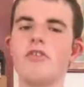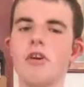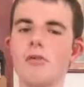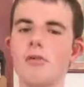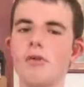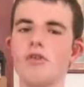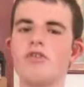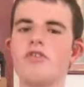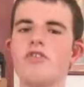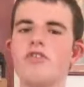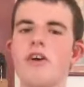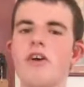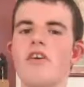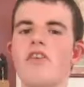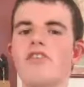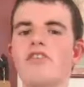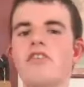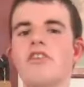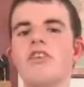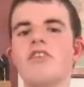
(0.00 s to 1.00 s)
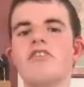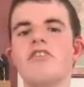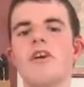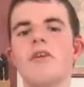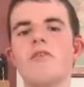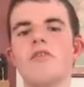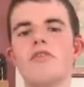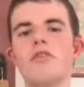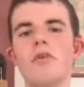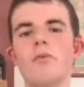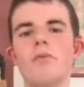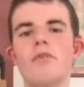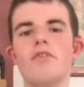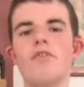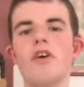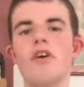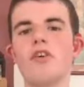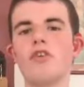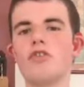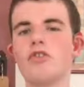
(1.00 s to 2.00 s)
of austerity, deficit
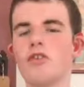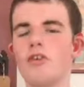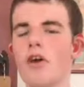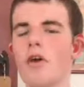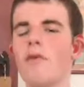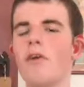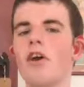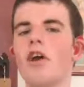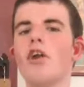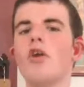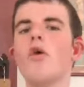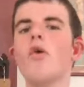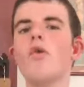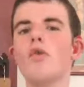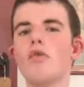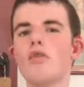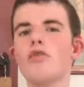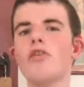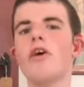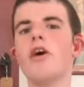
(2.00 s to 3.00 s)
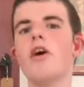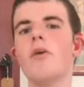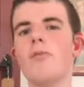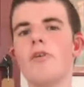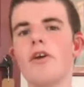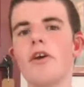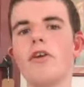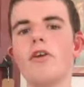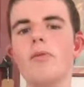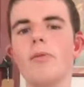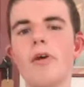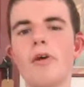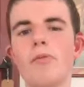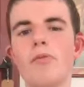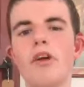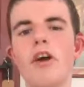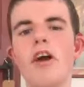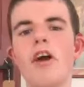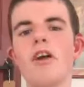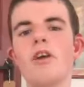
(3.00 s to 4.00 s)
reduction, having a long-term economic
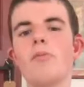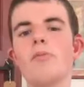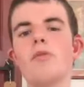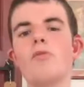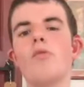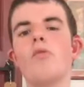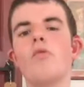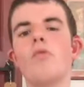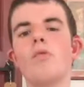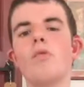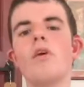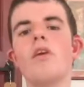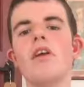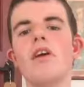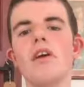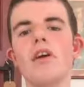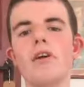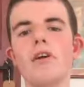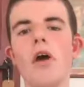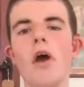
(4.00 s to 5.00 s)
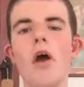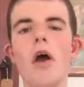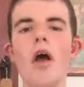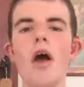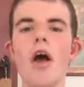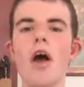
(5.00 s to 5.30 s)
plan, and people were willing,